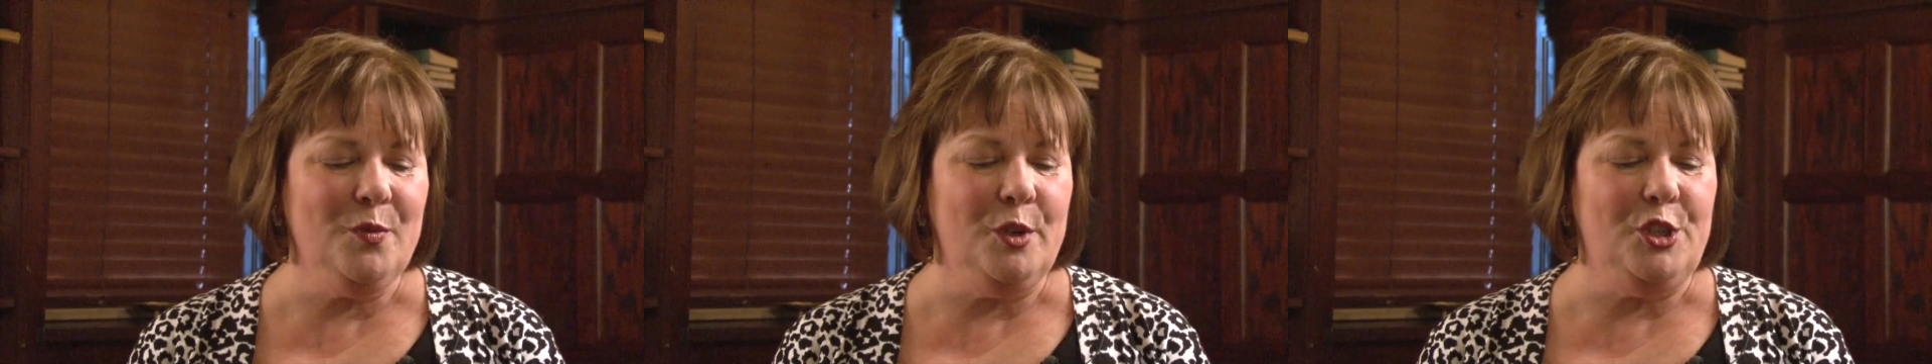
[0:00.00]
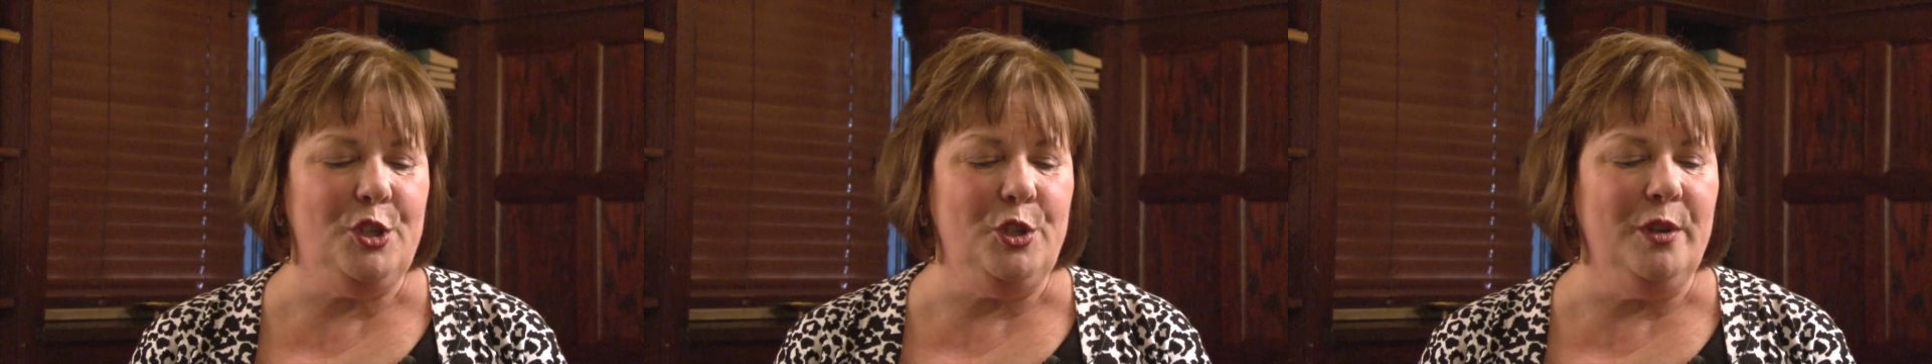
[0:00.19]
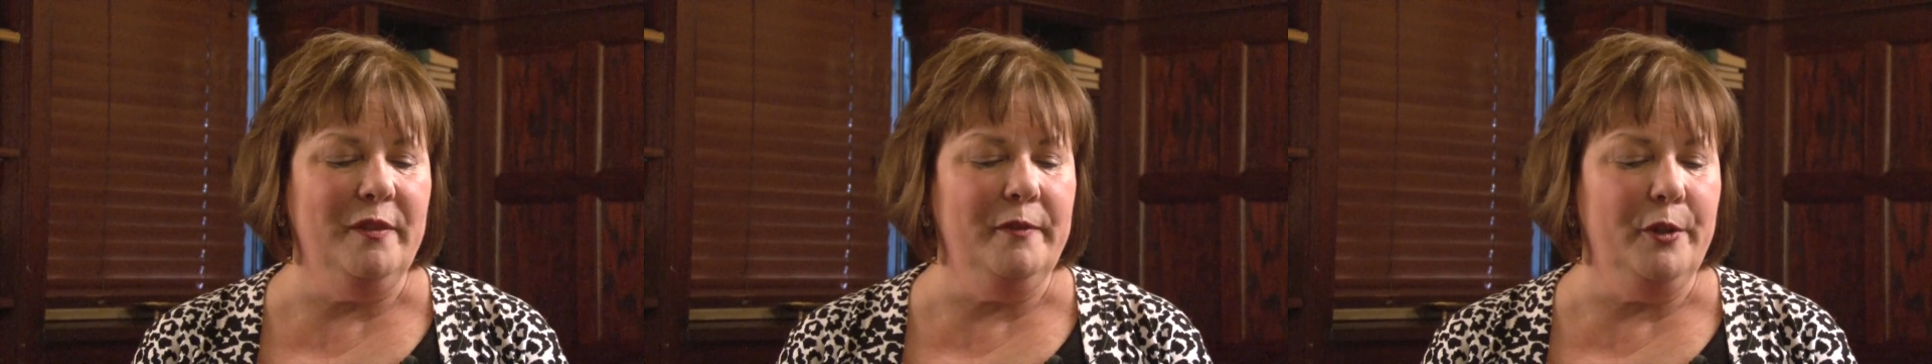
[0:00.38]
what
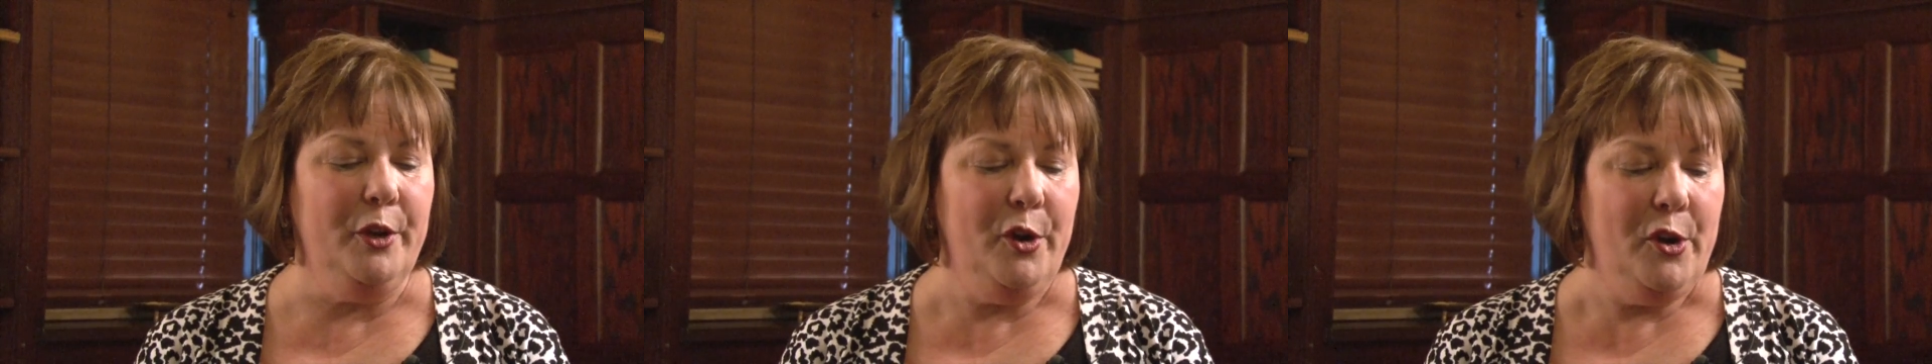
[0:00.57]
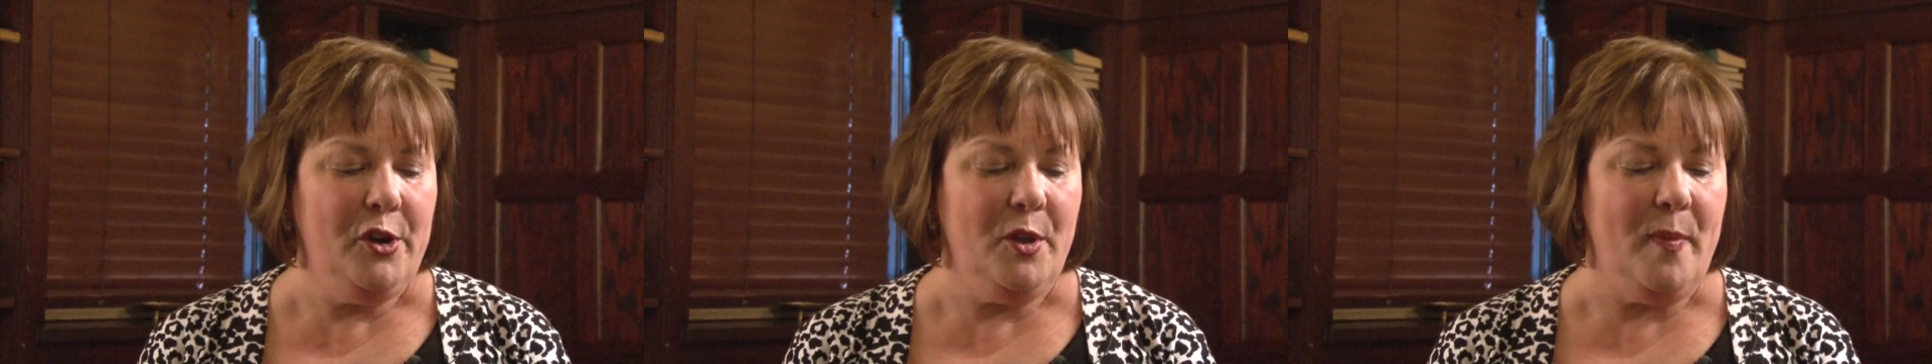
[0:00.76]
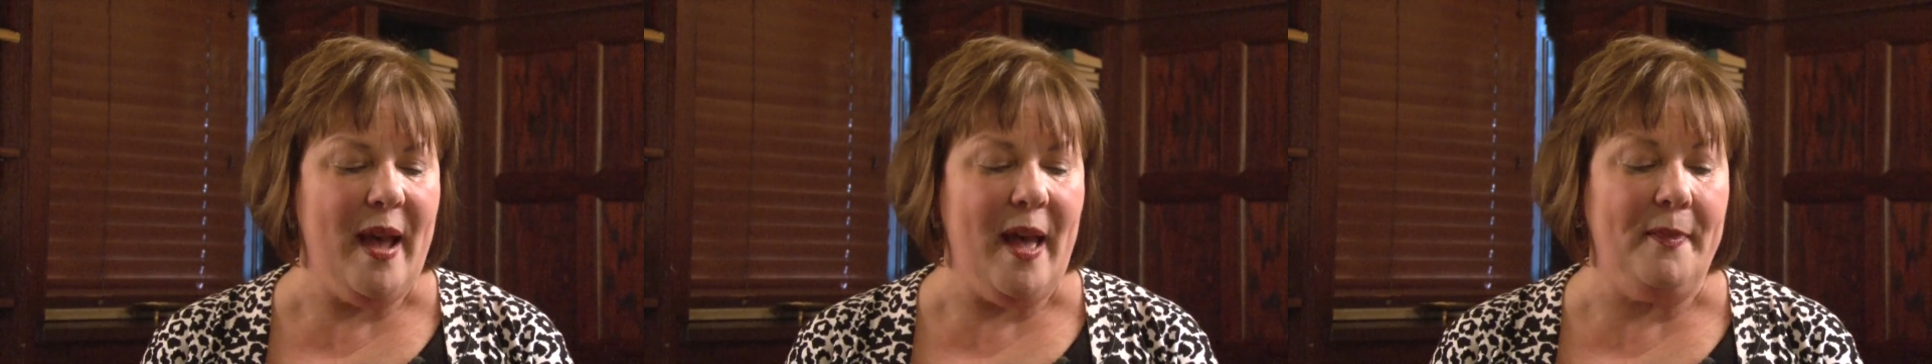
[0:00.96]
you have
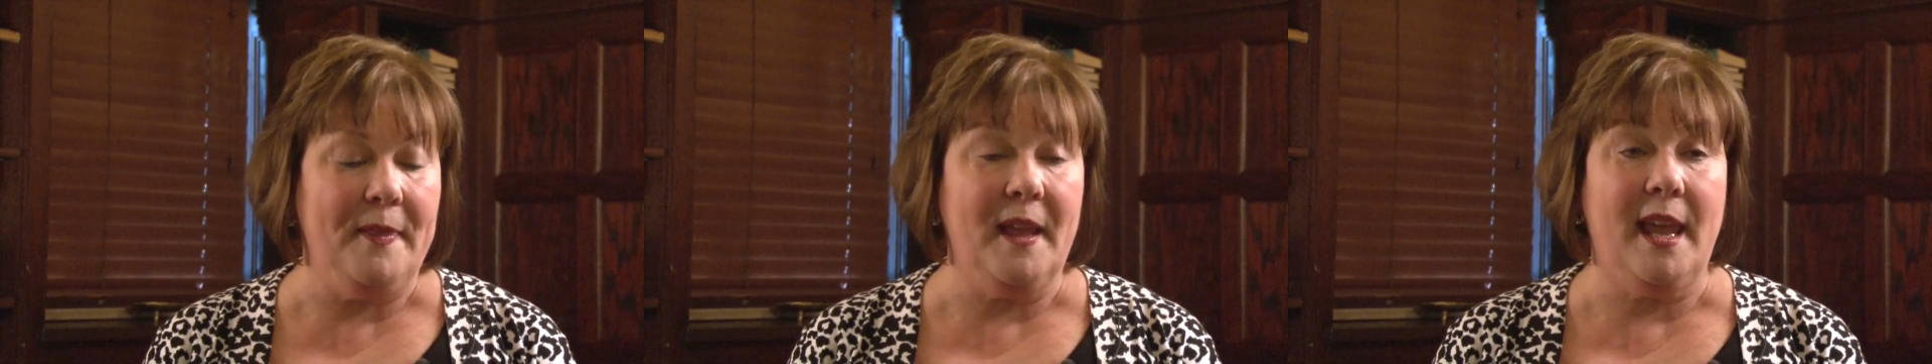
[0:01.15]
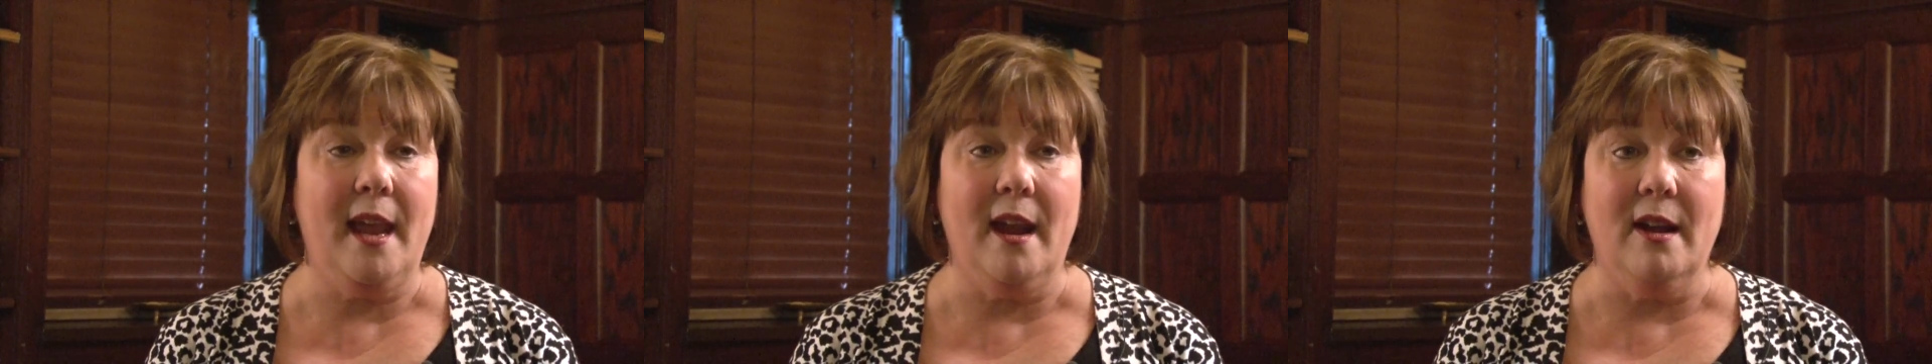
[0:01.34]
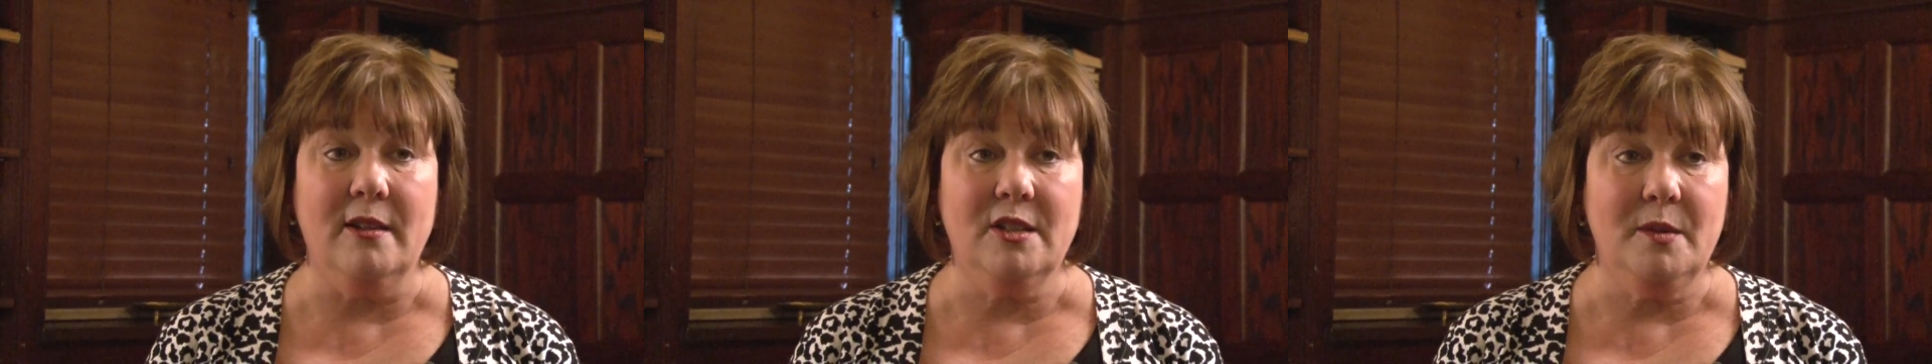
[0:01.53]
learned about the
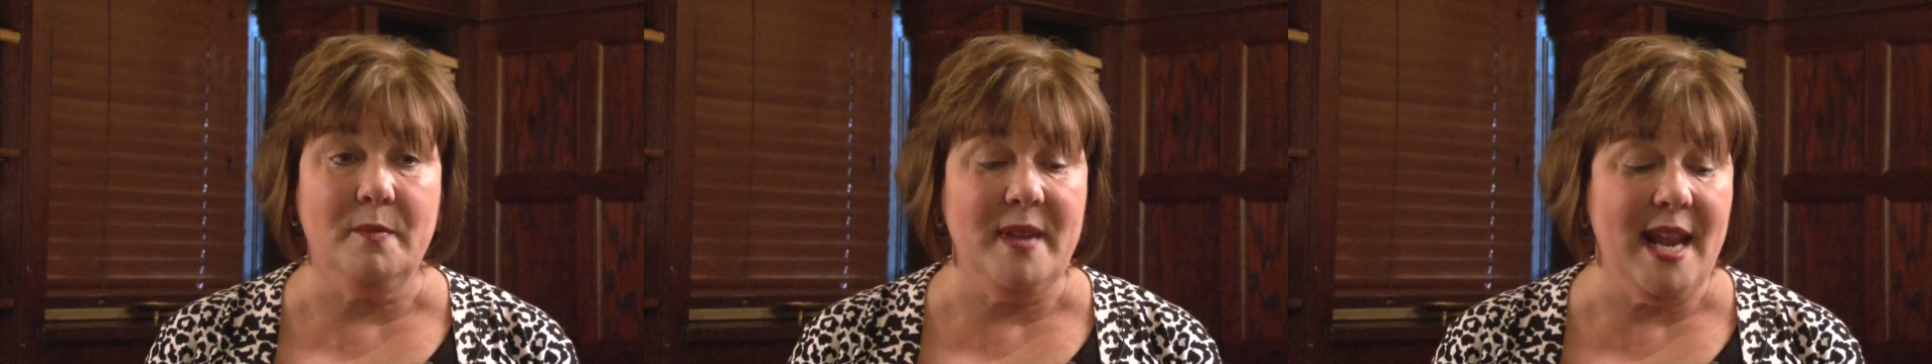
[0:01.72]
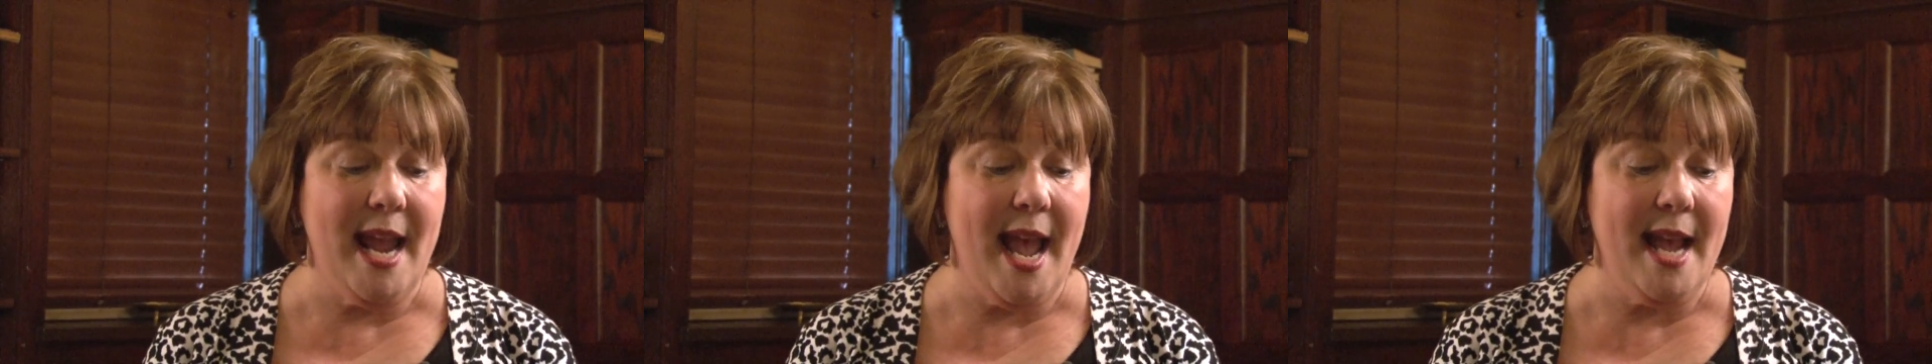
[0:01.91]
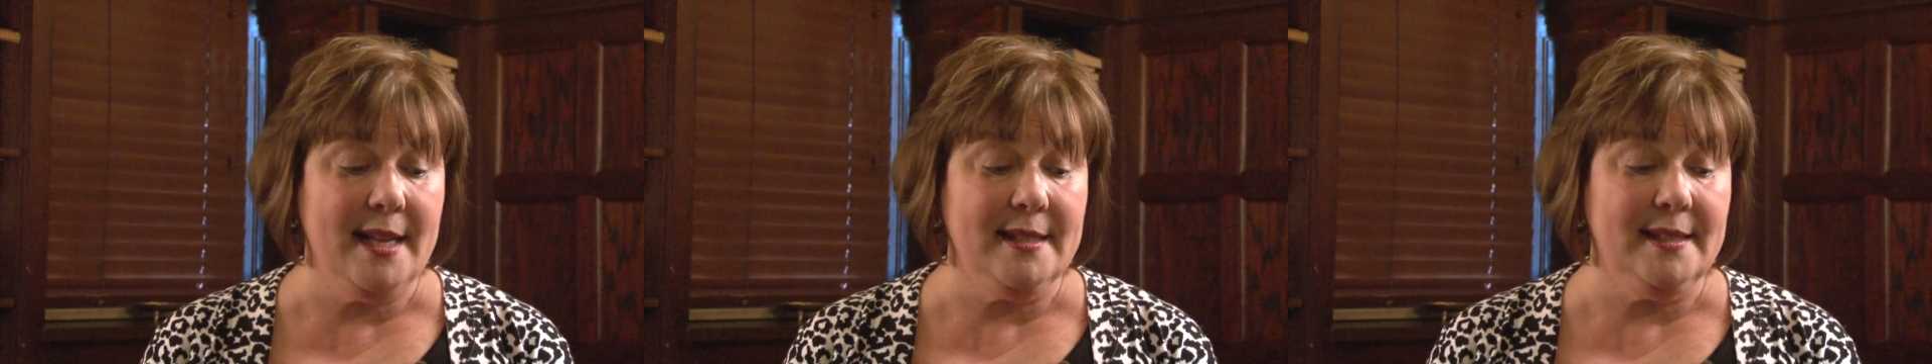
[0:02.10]
character
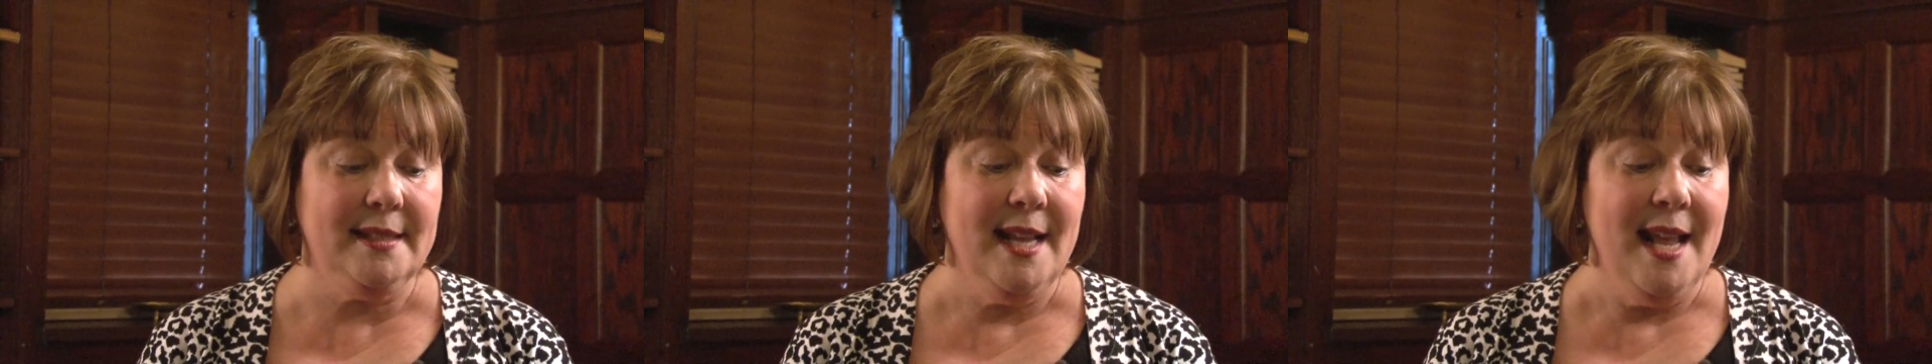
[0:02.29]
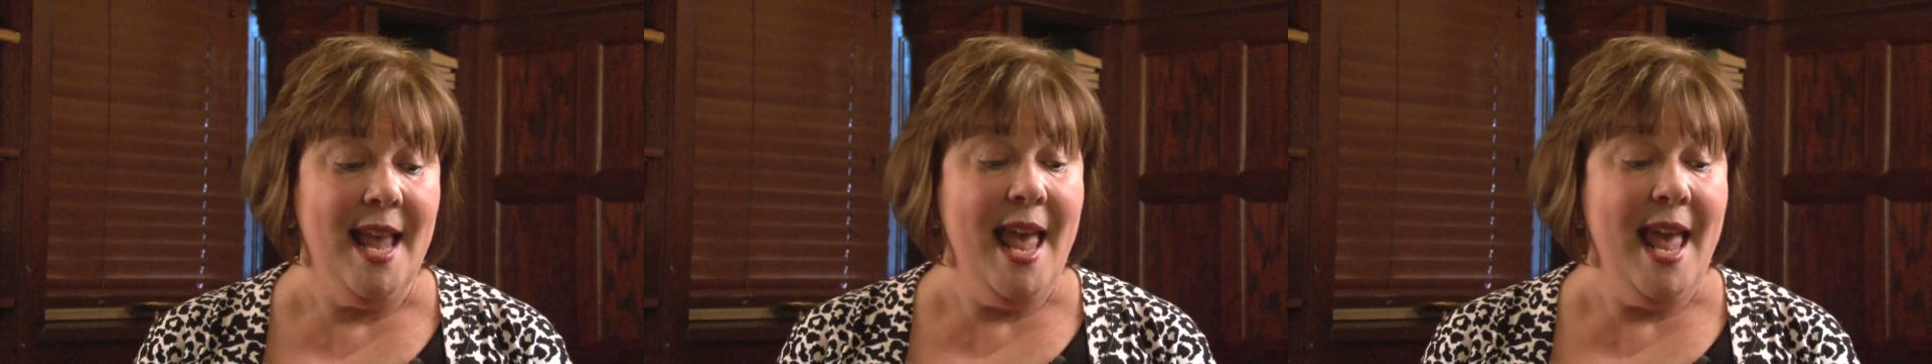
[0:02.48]
Miax,